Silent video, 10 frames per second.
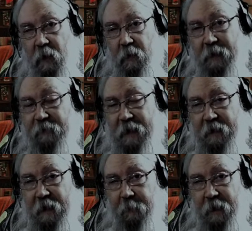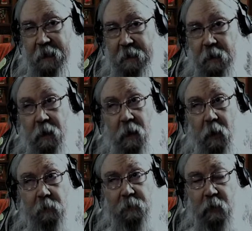are in that campaign
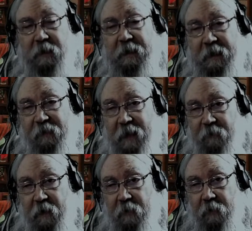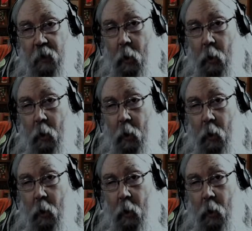are looking at that thing